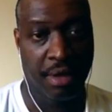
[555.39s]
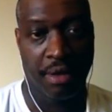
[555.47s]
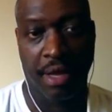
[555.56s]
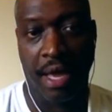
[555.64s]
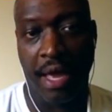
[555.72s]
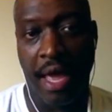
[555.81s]

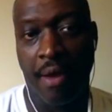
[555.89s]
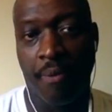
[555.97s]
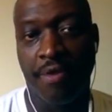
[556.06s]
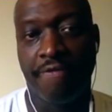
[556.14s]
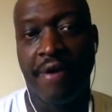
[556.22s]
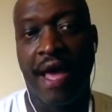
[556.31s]
Okay, and
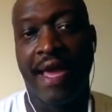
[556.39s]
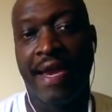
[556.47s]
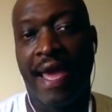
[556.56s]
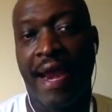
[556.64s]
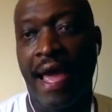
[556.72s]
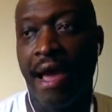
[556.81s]
we find
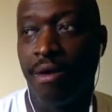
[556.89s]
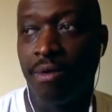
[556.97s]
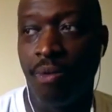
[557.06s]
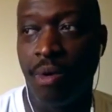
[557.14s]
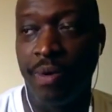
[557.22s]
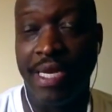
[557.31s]
that
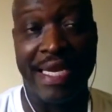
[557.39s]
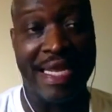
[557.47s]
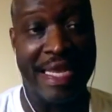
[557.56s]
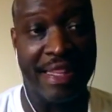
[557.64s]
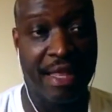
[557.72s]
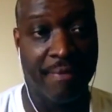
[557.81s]
out when we
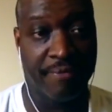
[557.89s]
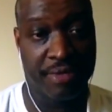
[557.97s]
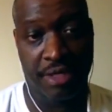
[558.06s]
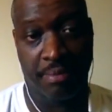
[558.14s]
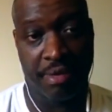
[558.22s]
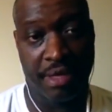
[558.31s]
need them for
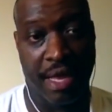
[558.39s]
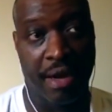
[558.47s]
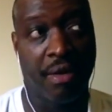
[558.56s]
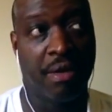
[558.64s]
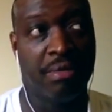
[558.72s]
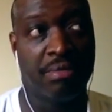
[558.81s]
something that,
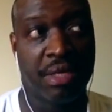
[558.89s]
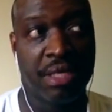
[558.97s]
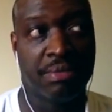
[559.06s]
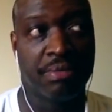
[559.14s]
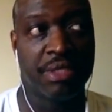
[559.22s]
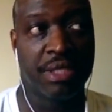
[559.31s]
oh,
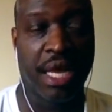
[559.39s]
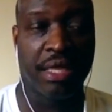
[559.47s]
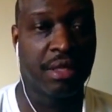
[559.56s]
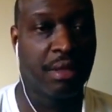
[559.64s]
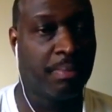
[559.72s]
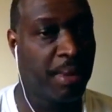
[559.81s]
this was
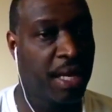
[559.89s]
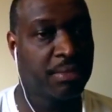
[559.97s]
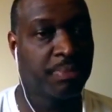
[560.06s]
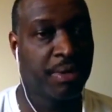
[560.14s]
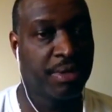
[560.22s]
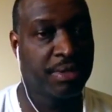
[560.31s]
not the best
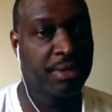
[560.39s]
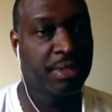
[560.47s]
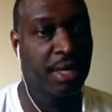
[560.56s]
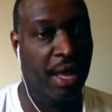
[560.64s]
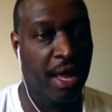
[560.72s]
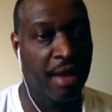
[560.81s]
person
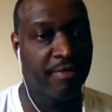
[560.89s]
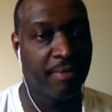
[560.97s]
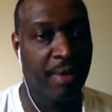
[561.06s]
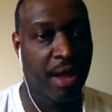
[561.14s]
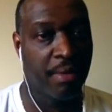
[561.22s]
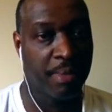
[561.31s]
to have
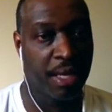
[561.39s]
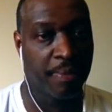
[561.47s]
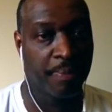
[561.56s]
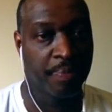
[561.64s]
around me.